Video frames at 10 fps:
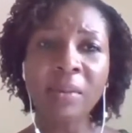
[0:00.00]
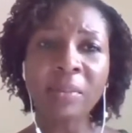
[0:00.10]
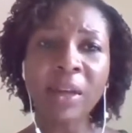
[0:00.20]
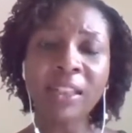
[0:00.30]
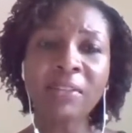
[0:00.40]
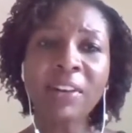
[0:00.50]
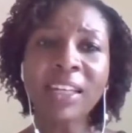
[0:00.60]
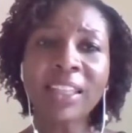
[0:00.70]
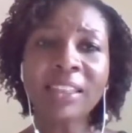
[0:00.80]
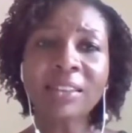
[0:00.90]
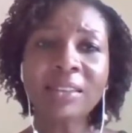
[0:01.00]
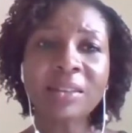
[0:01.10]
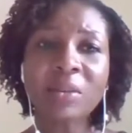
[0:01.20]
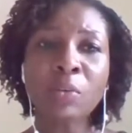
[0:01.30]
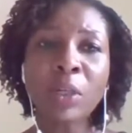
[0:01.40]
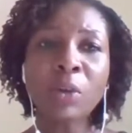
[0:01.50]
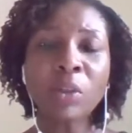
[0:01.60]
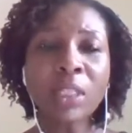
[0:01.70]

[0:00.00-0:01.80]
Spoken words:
and the fact that we